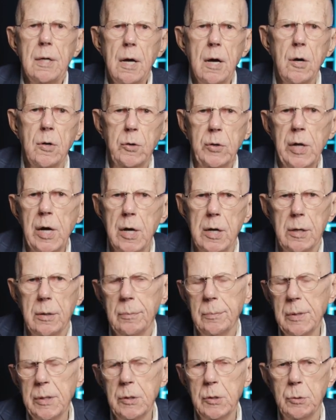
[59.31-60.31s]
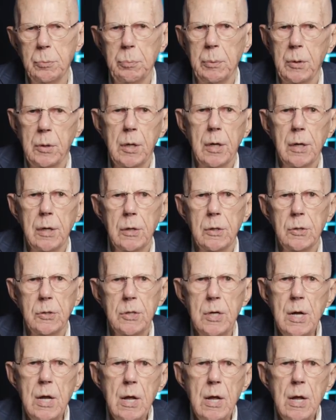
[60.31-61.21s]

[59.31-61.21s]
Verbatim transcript: autonomous because